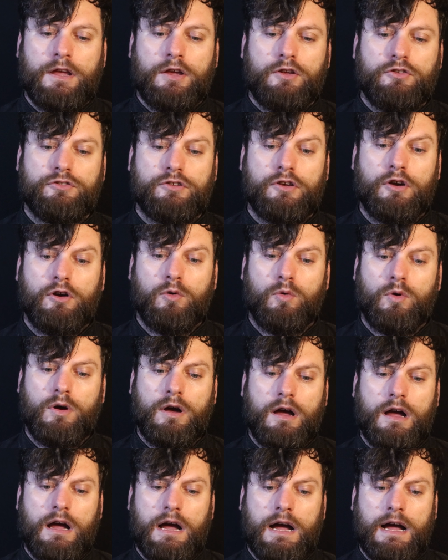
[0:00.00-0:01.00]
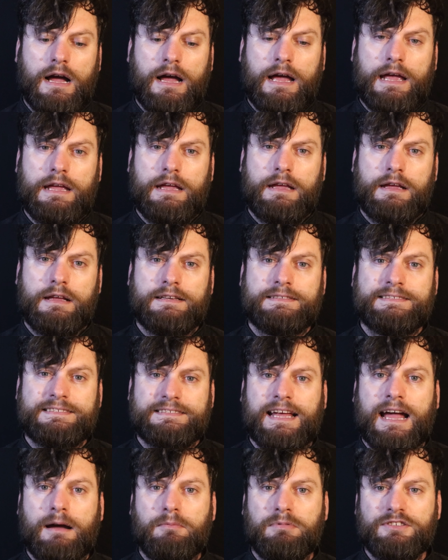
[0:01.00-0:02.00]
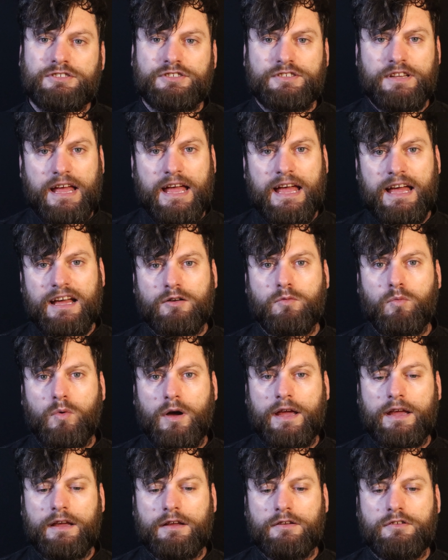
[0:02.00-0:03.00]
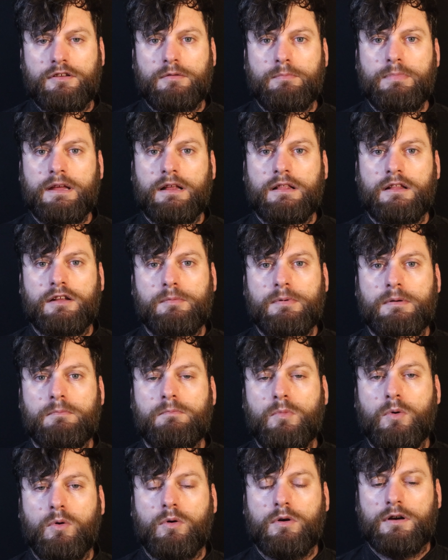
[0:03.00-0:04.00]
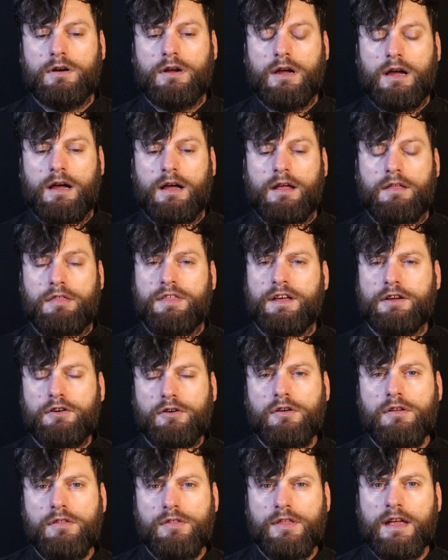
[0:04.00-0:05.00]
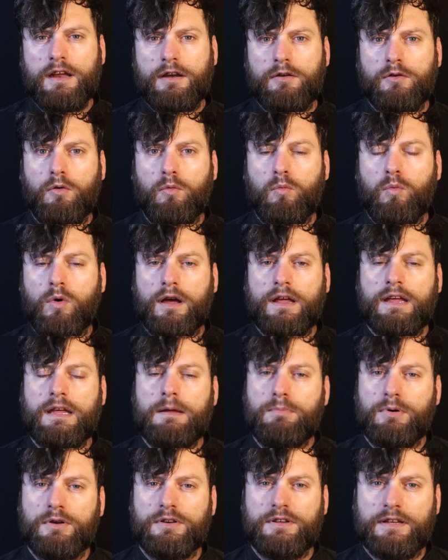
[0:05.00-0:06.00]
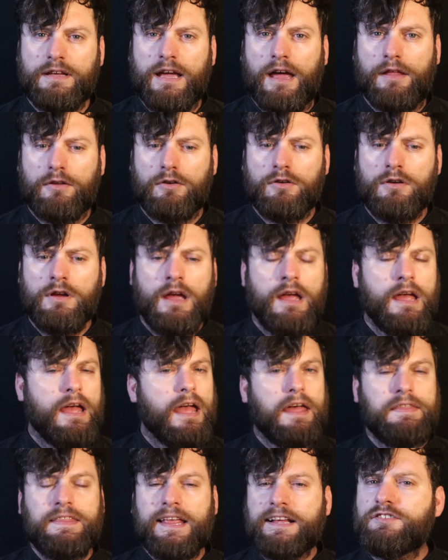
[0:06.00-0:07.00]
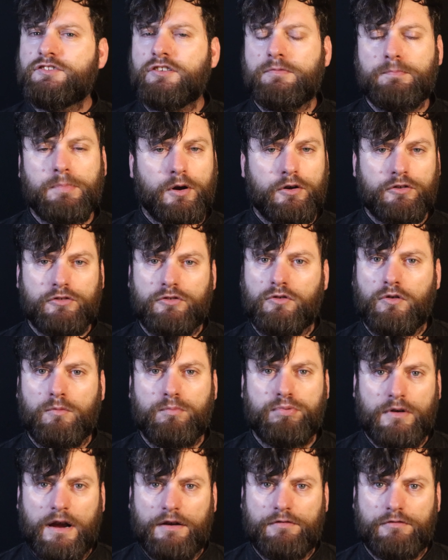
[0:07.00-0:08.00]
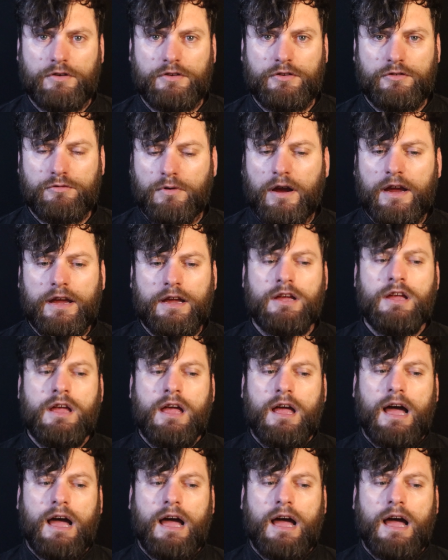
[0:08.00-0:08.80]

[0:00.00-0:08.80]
So I established the egg white to be a little bit more thicker than what he put together, and that's just personal preference, right?